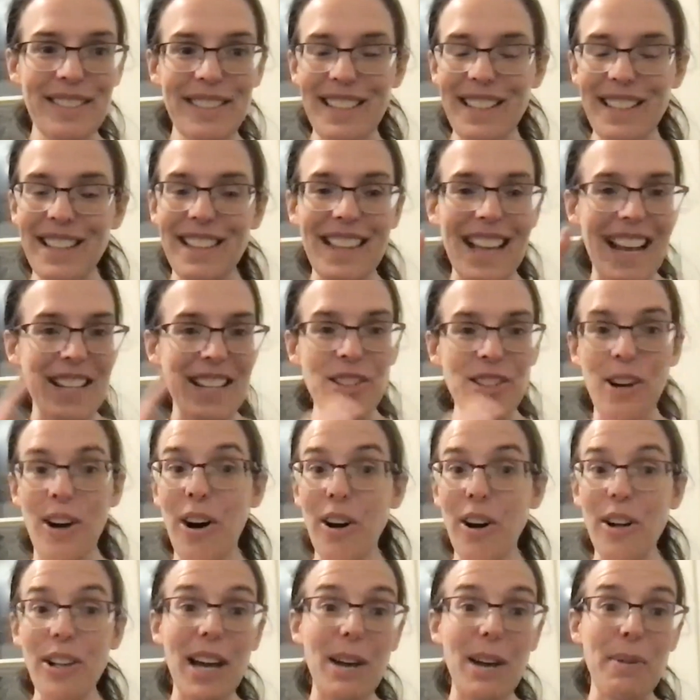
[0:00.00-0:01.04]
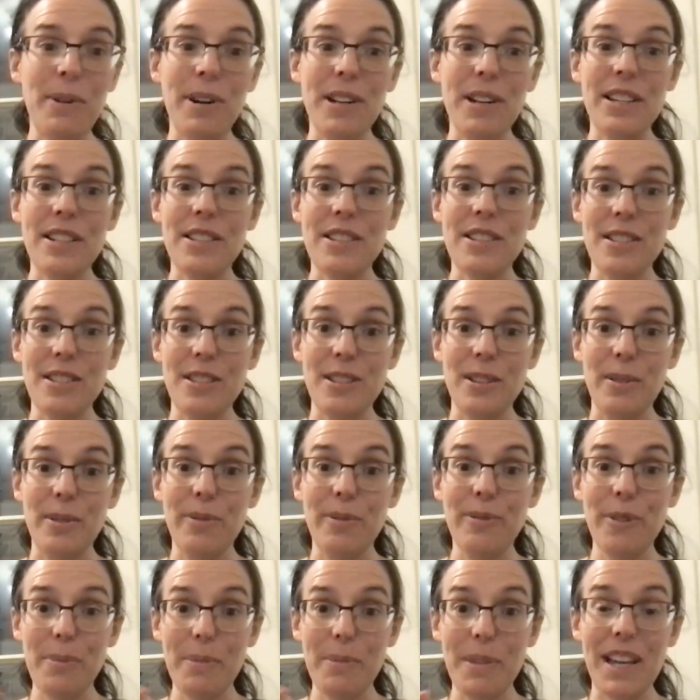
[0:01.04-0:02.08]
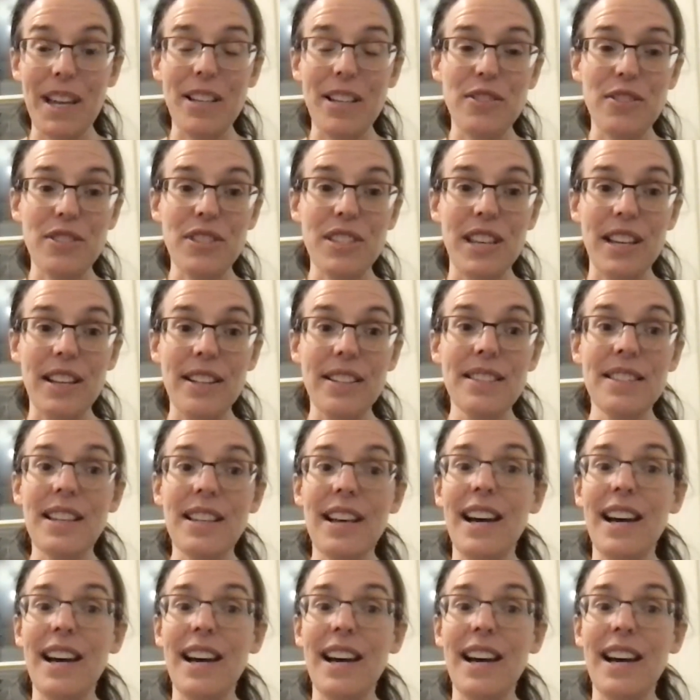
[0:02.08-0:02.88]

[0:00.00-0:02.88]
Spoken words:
that's all I wanted to do from the age of 6. I